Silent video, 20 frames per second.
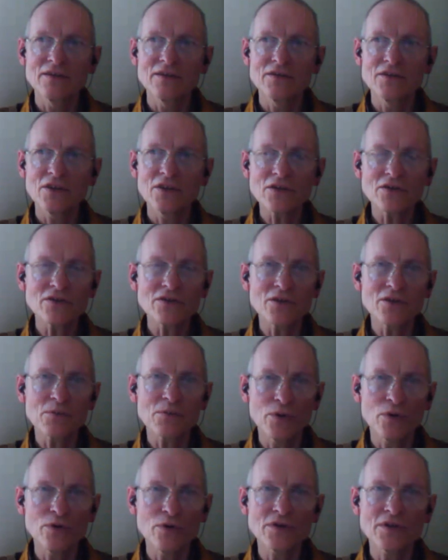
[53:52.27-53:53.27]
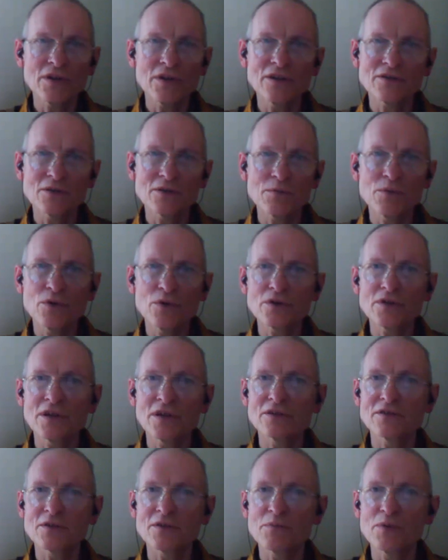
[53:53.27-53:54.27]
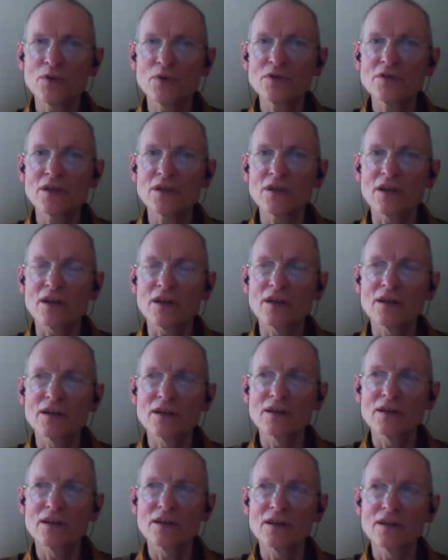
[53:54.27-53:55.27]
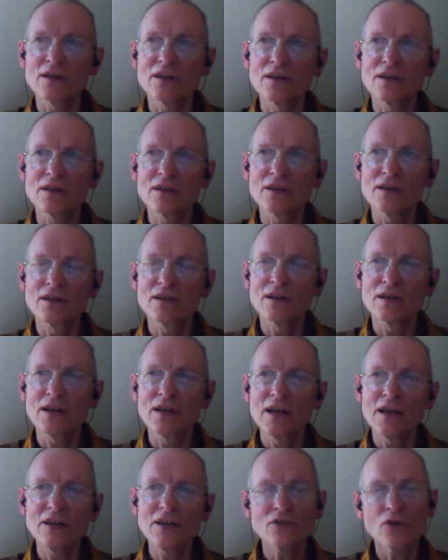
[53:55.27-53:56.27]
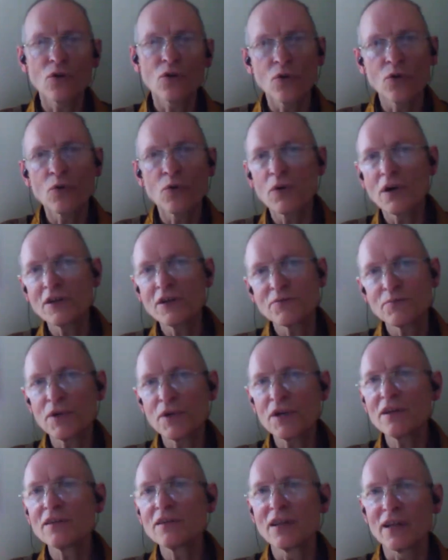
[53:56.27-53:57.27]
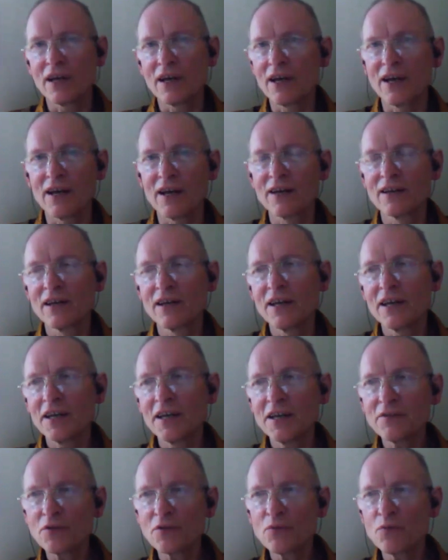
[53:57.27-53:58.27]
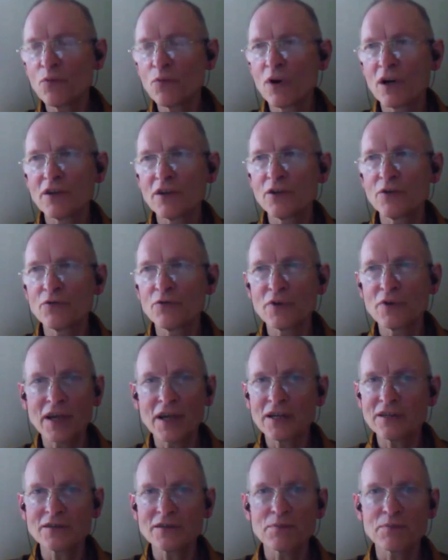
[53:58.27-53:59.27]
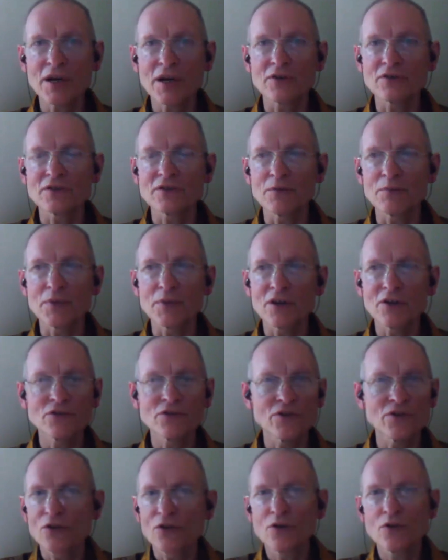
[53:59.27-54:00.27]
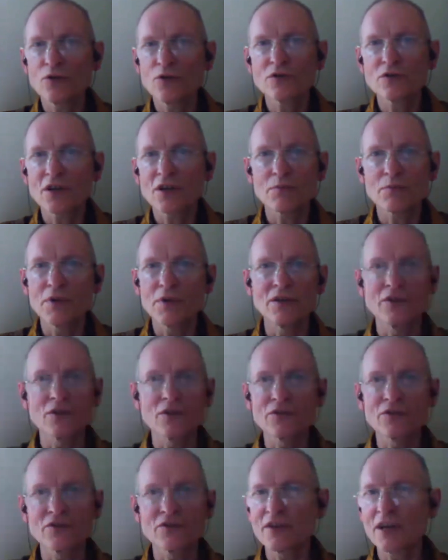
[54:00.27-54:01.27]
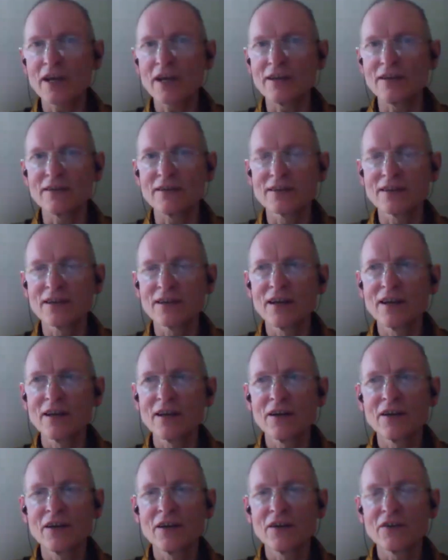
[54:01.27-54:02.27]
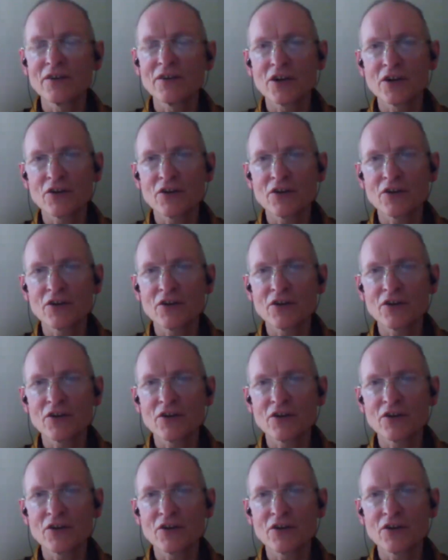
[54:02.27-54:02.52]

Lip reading: just supporting, supporting, supporting. It's always been there, even when you forget about it because you're caught up in your state. The